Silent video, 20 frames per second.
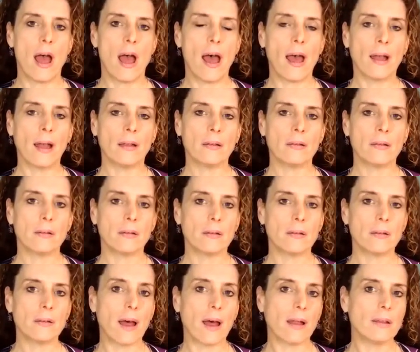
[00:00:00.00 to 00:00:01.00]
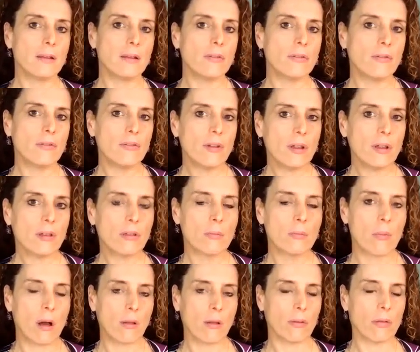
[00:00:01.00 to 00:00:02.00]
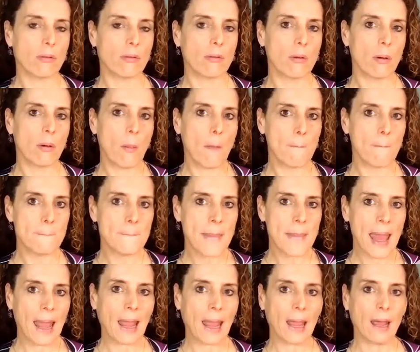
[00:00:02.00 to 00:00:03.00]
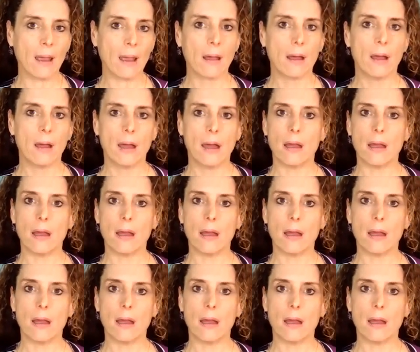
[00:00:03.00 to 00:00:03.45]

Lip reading: And that the 5th month, May,